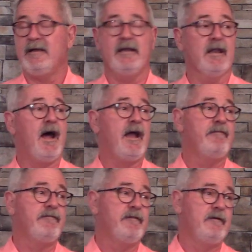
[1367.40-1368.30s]
In
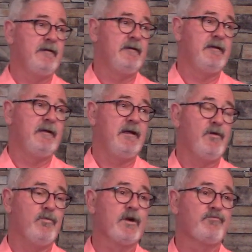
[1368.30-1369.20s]
life,
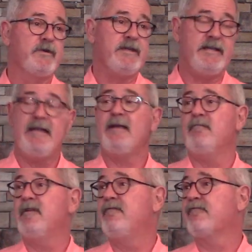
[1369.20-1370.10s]
we're
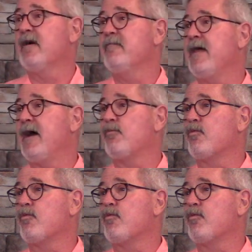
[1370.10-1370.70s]
redeemed from that